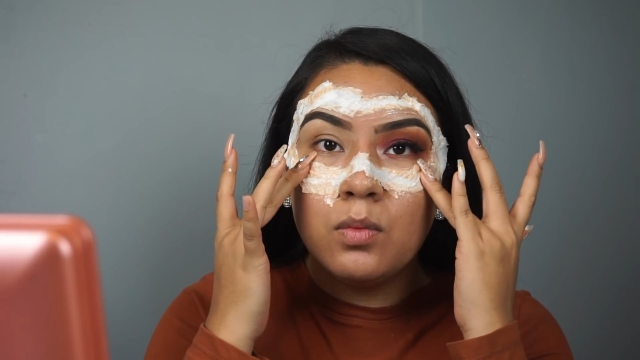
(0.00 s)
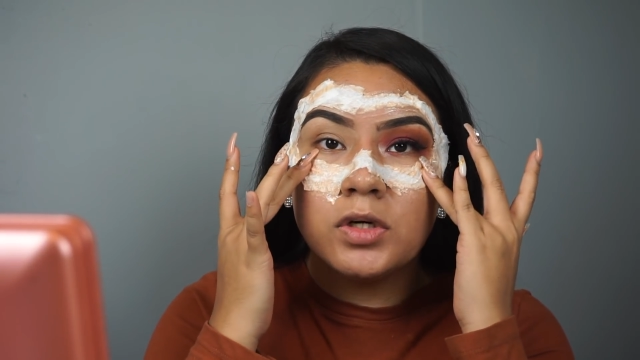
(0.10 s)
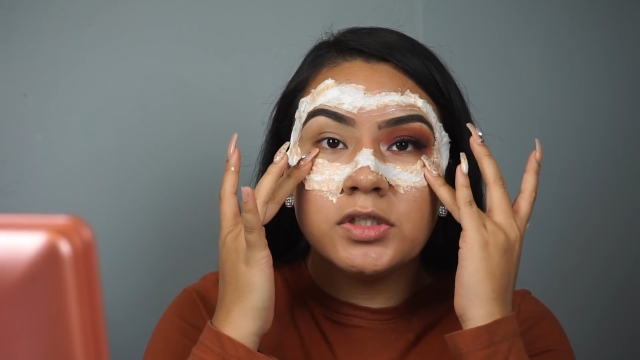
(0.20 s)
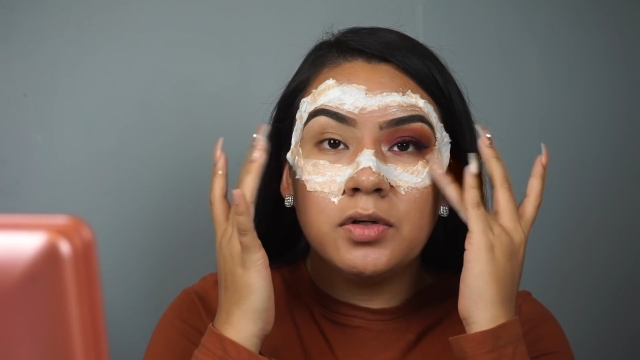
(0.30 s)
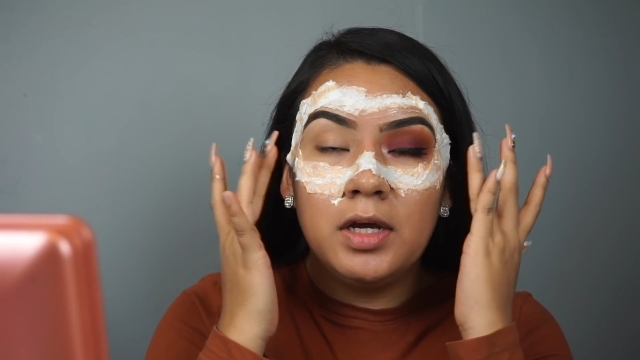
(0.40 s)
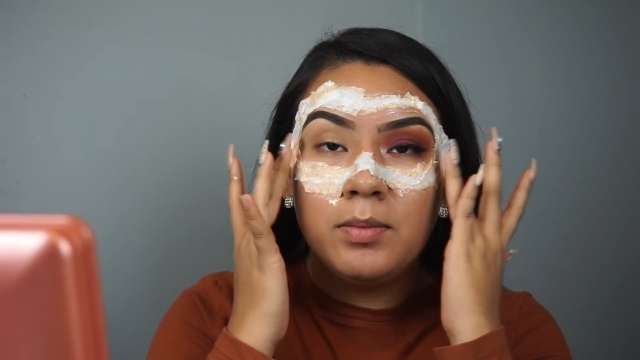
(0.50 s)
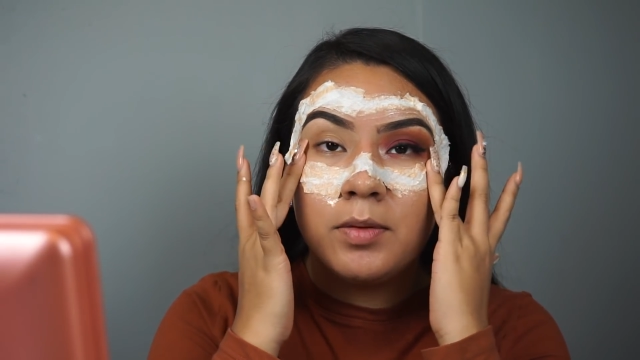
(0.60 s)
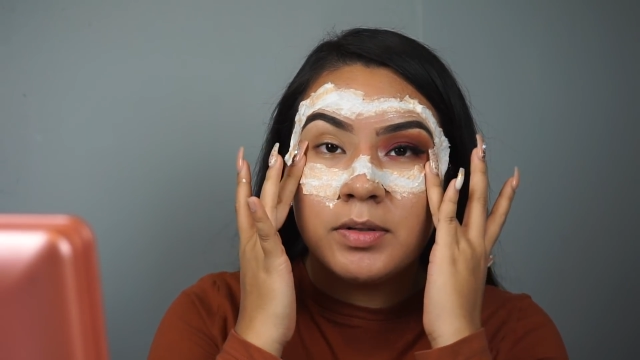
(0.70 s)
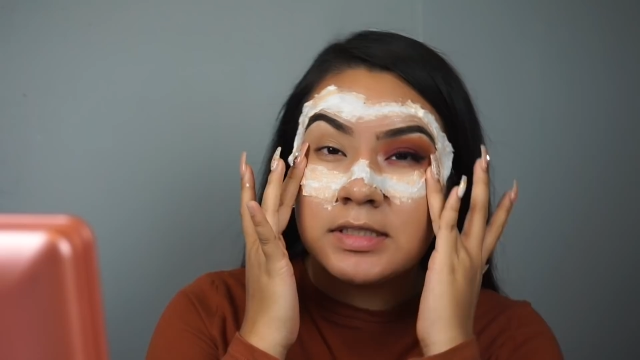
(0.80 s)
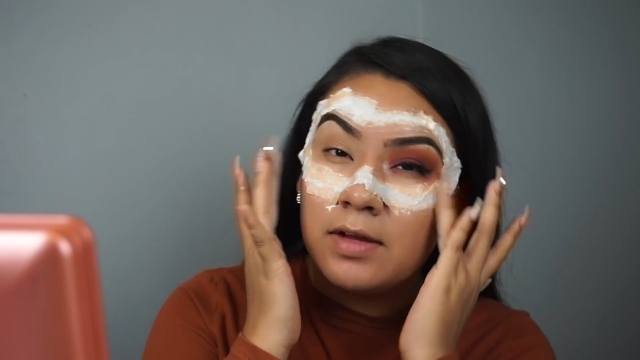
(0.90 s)
we're still able
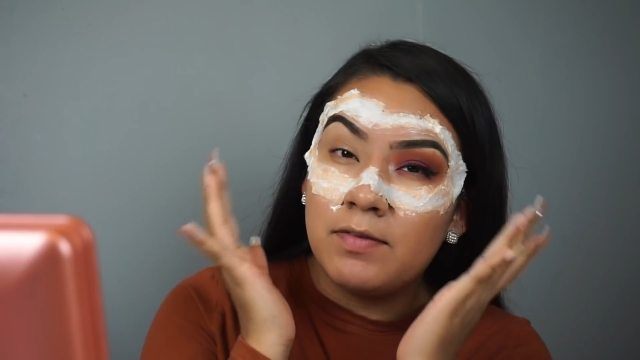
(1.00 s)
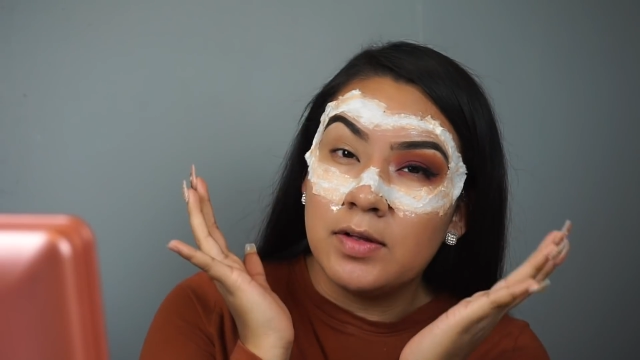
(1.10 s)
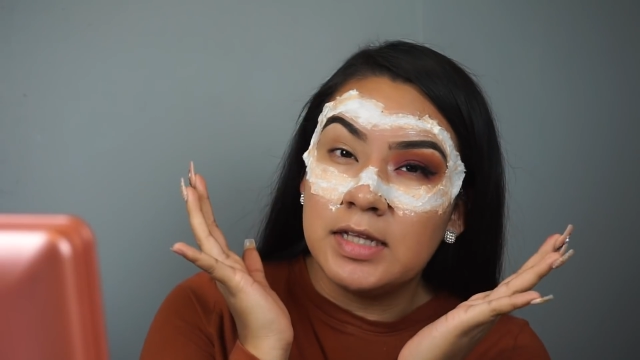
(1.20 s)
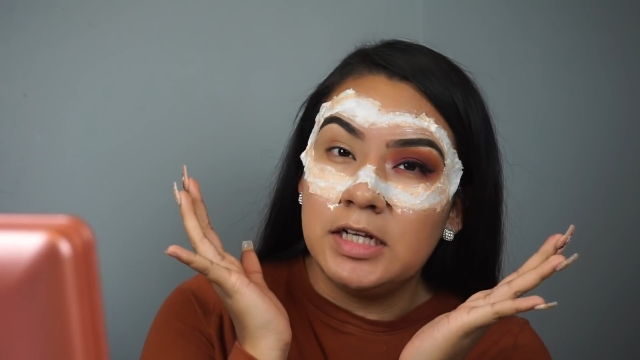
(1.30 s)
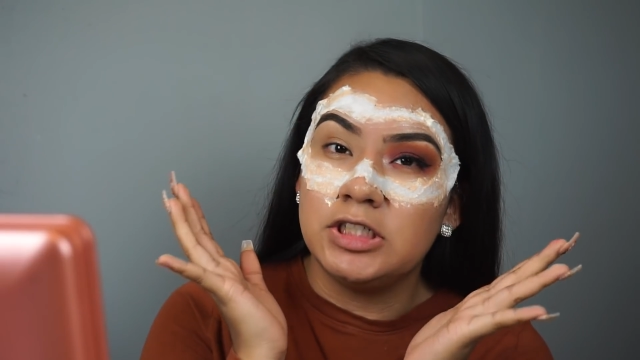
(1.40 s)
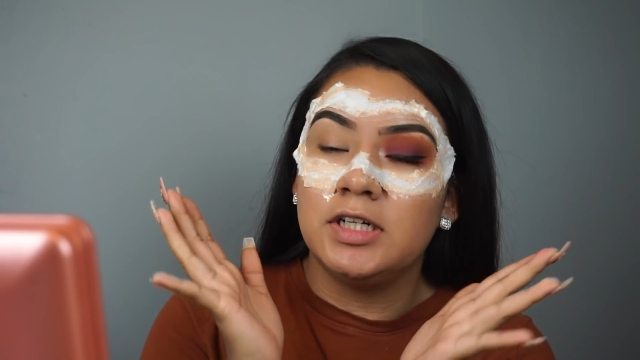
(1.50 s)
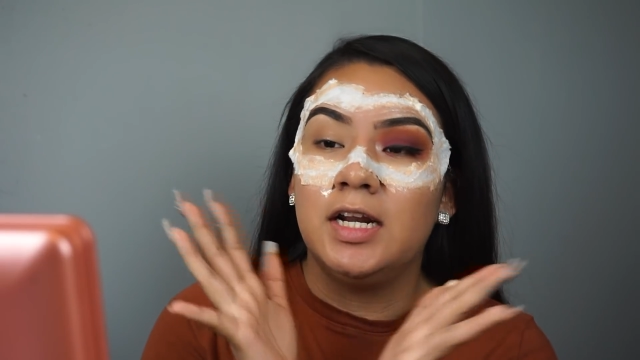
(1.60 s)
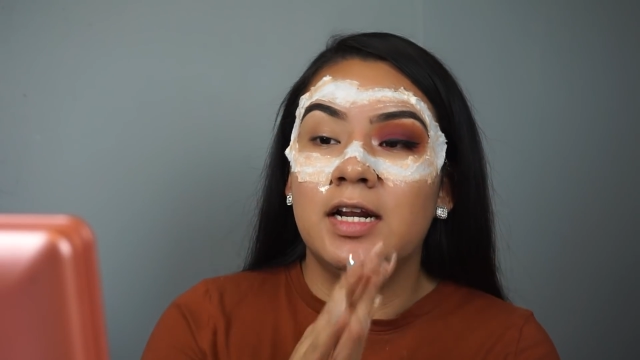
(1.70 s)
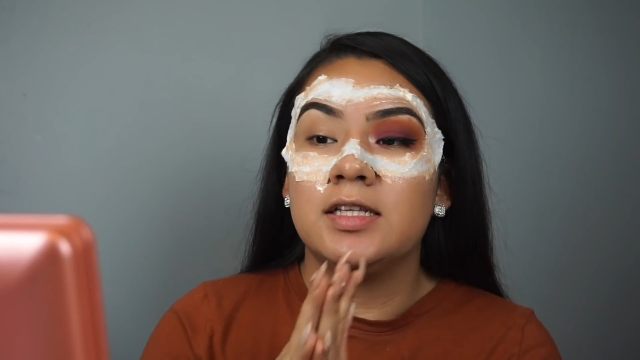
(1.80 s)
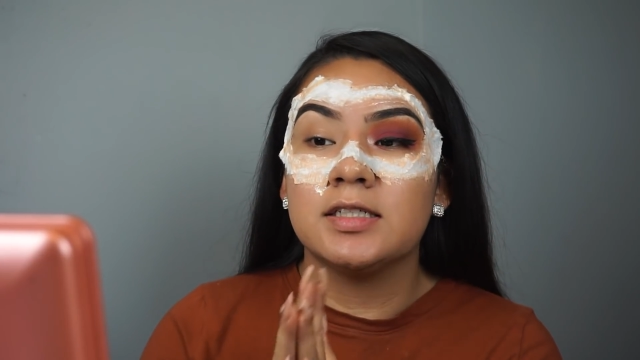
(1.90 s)
to put some
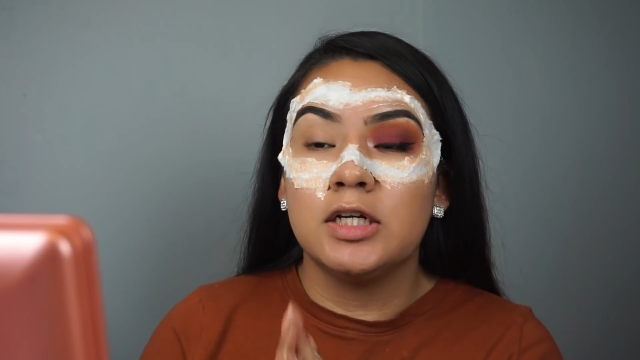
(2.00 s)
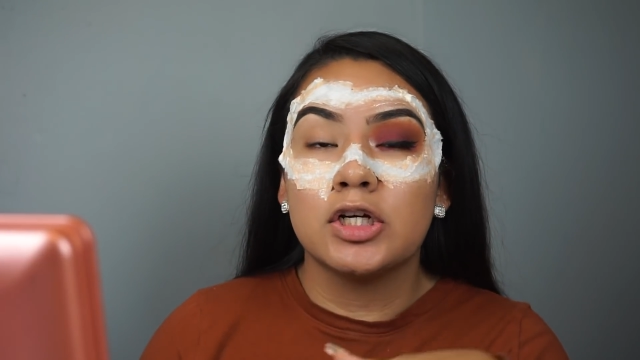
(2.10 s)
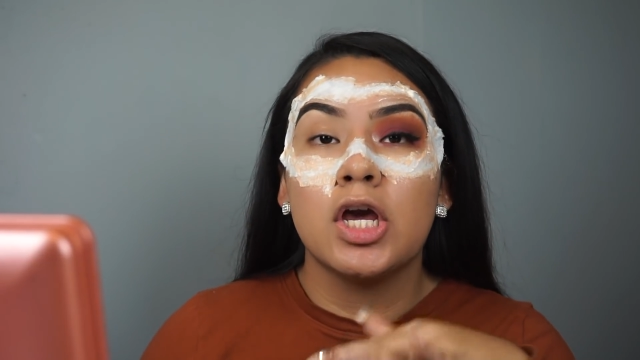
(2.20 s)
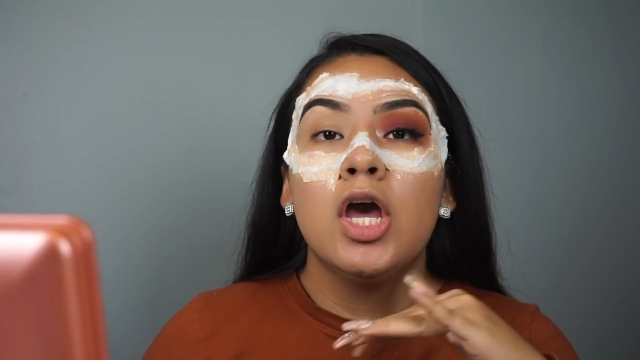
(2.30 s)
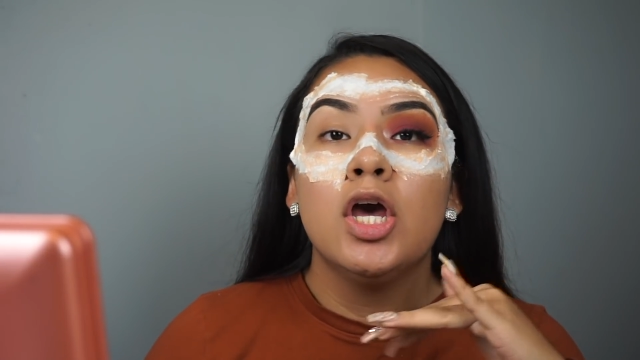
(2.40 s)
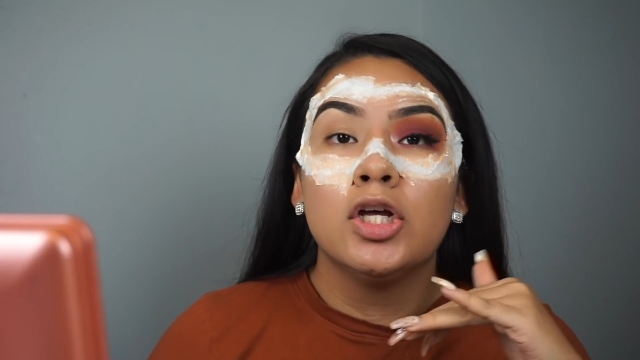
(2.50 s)
foundation and it doesn't look